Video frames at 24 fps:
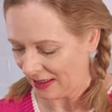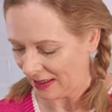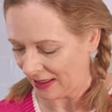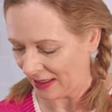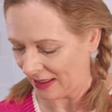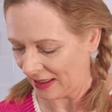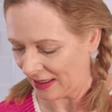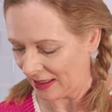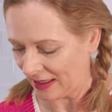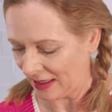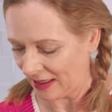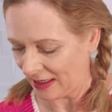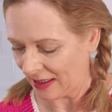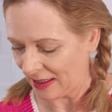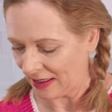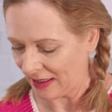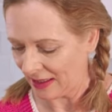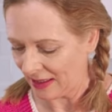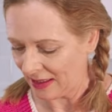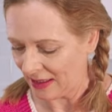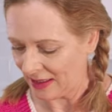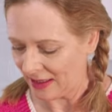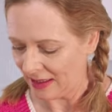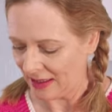taking
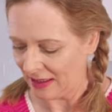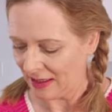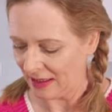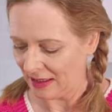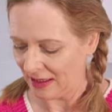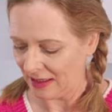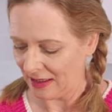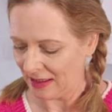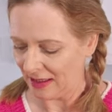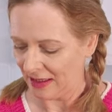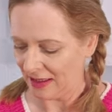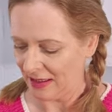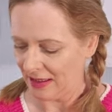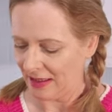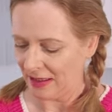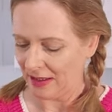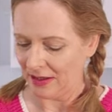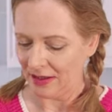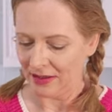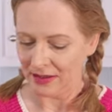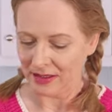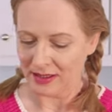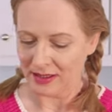the